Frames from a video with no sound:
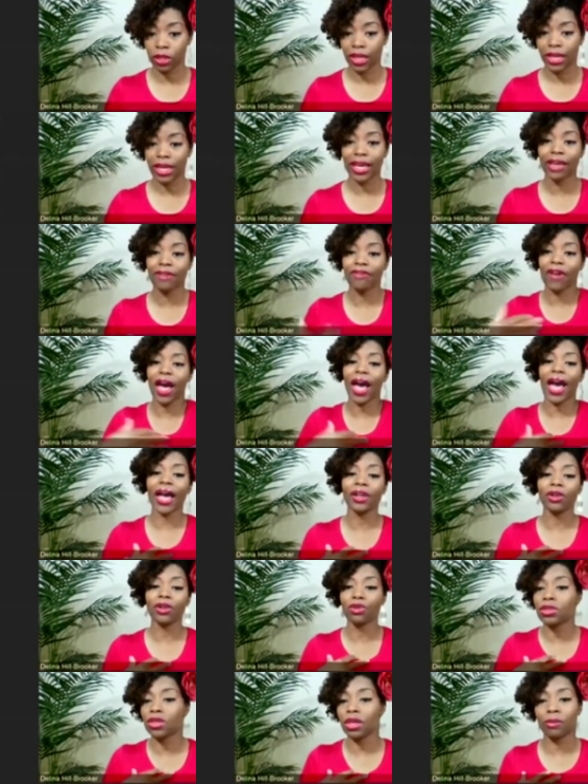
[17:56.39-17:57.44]
if I do
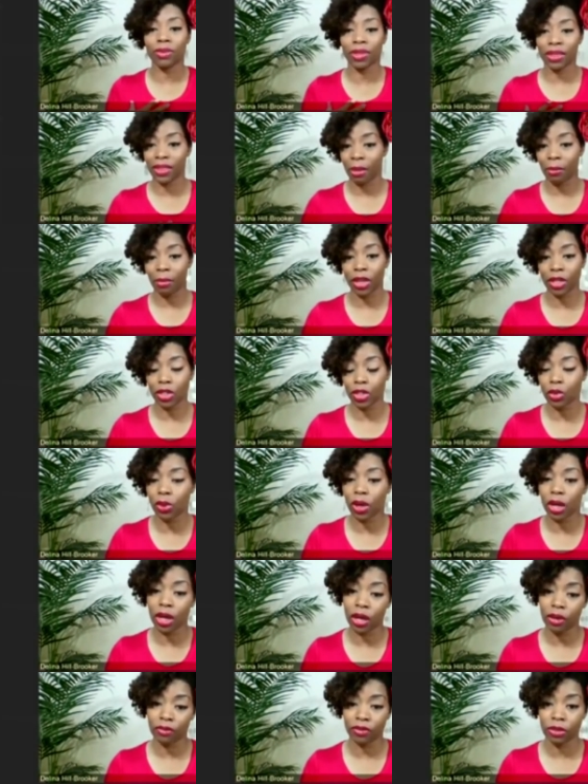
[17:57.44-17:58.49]
something that makes you
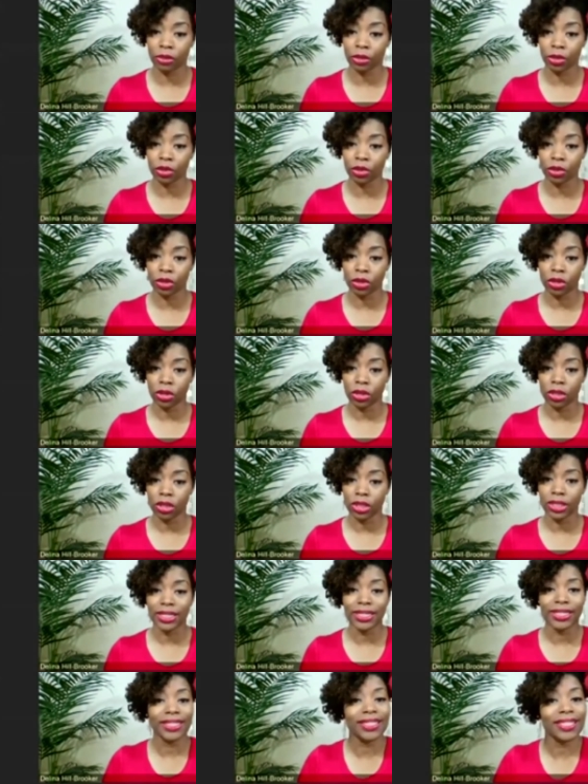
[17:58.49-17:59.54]
uncomfortable,
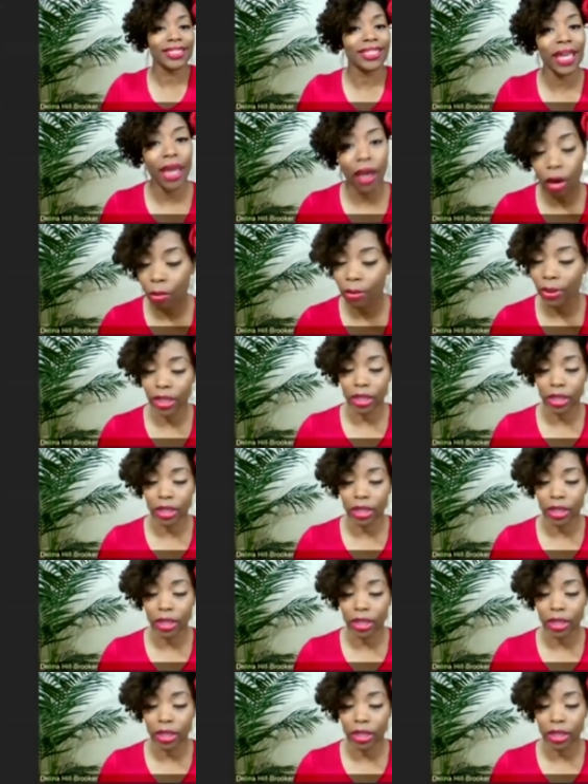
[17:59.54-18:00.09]
tell me.